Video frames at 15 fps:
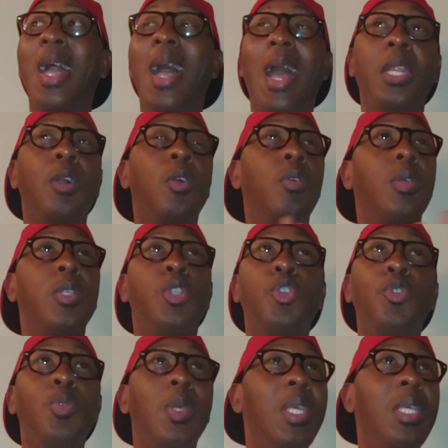I don't.
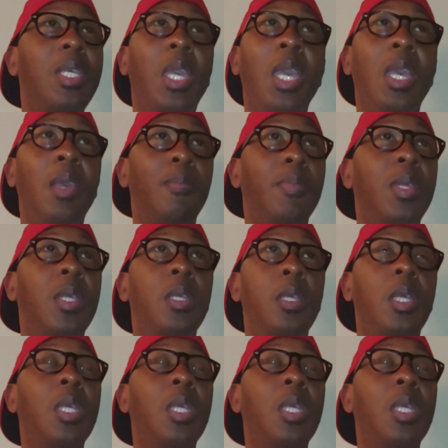You he can't be.